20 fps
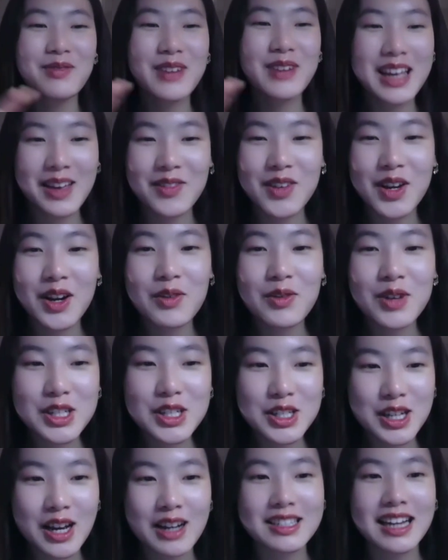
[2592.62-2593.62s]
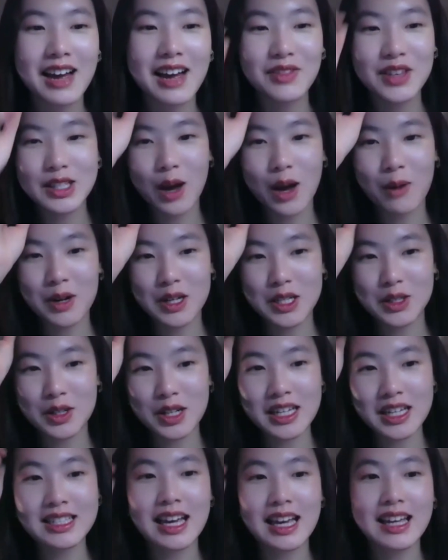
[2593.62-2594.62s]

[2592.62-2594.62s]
But if you're reaching out to have these opportunities,